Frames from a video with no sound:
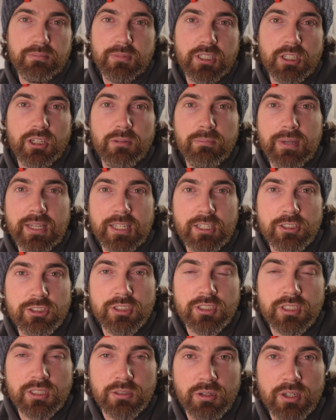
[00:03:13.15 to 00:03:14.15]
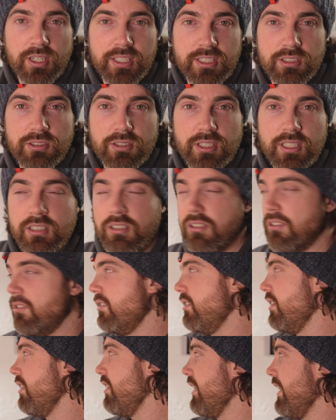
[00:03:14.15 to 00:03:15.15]
you know, managing your eye strain, because
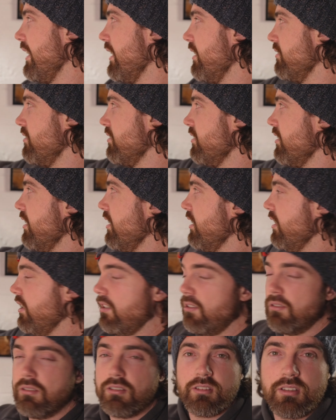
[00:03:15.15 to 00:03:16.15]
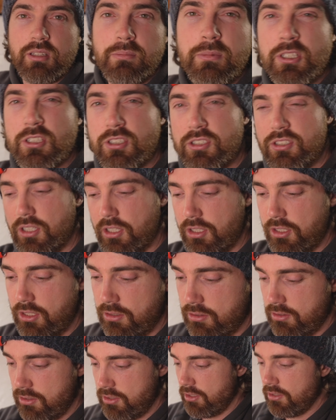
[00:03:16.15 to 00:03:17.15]
it allows. Let me just show
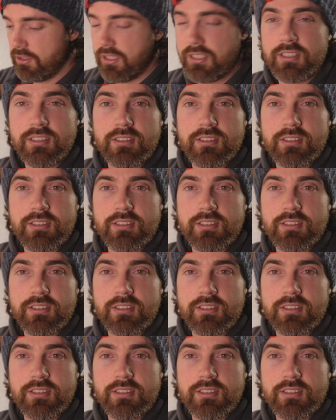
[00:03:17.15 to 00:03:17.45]
you. So this